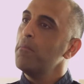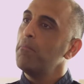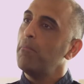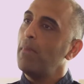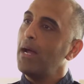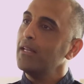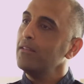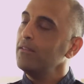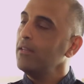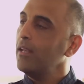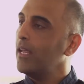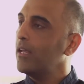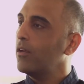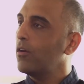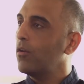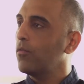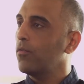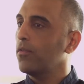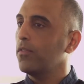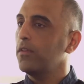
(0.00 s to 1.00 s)
my take
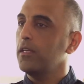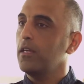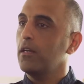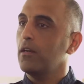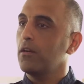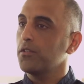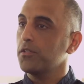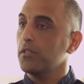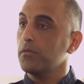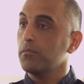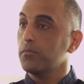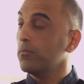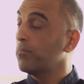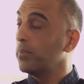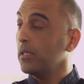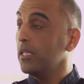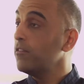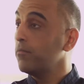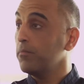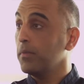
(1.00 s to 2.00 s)
over the years, and
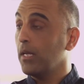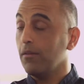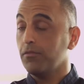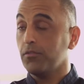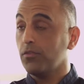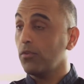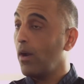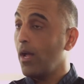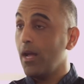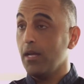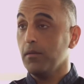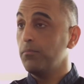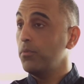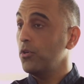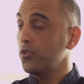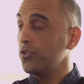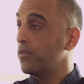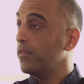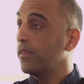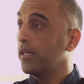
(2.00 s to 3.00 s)
believe me, I've tried
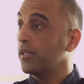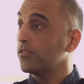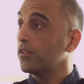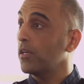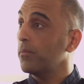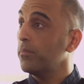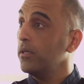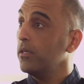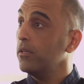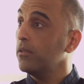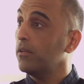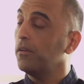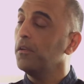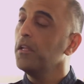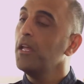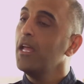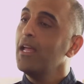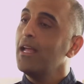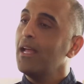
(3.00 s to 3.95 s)
pushing things uphill,